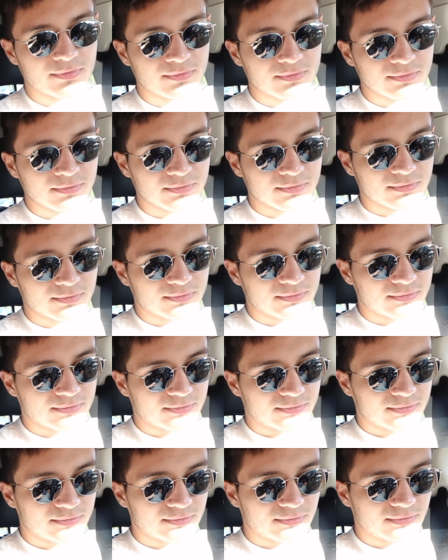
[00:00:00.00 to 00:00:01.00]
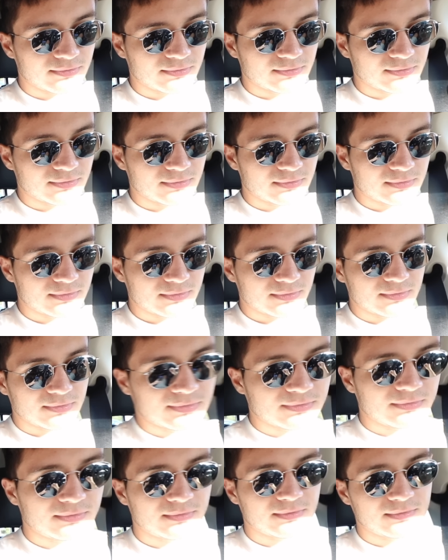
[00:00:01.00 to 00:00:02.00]

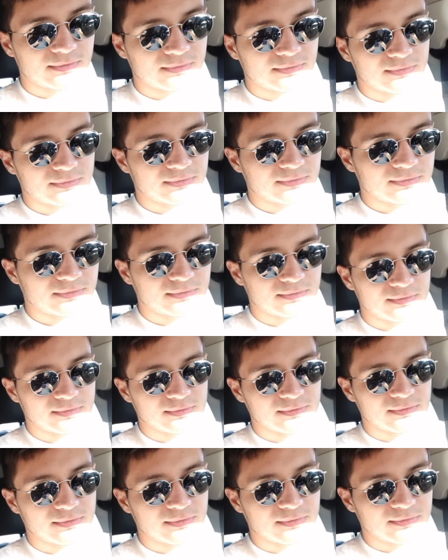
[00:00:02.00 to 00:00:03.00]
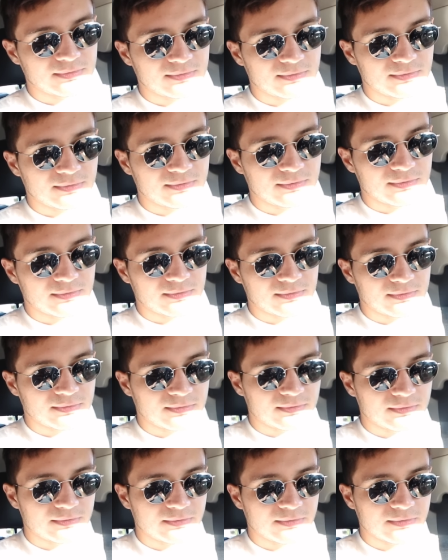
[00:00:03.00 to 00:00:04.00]

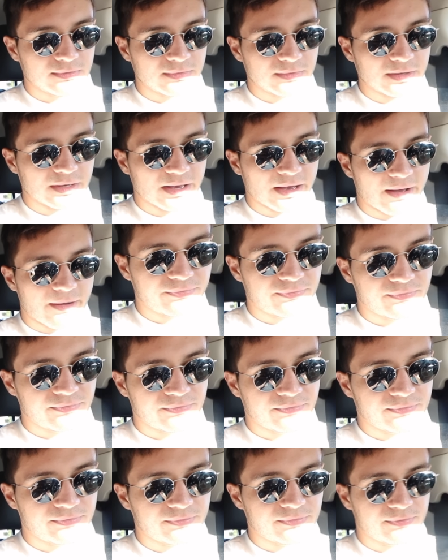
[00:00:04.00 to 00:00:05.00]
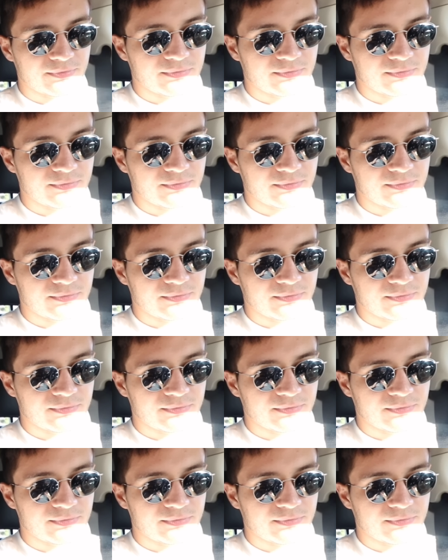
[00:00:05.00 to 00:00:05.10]
(silent)